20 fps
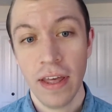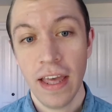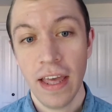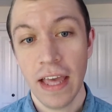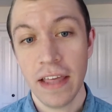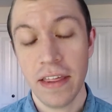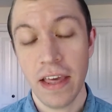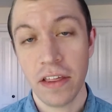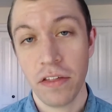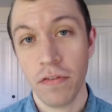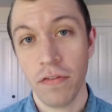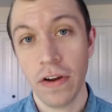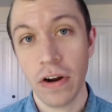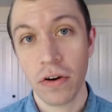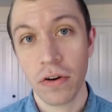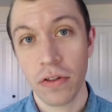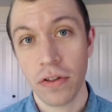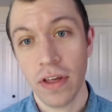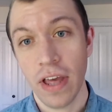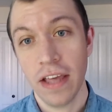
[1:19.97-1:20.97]
is as
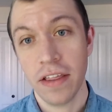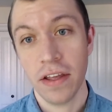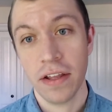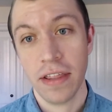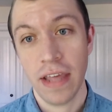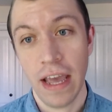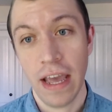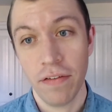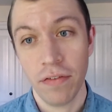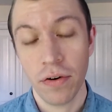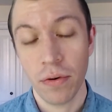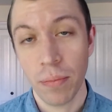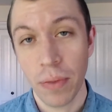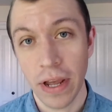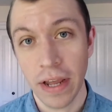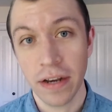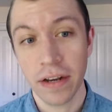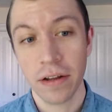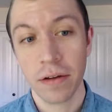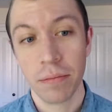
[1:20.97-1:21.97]
fierce as it's ever
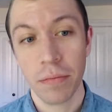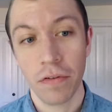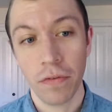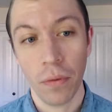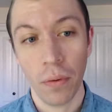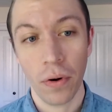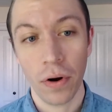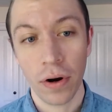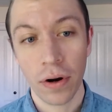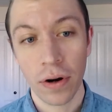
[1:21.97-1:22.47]
been before.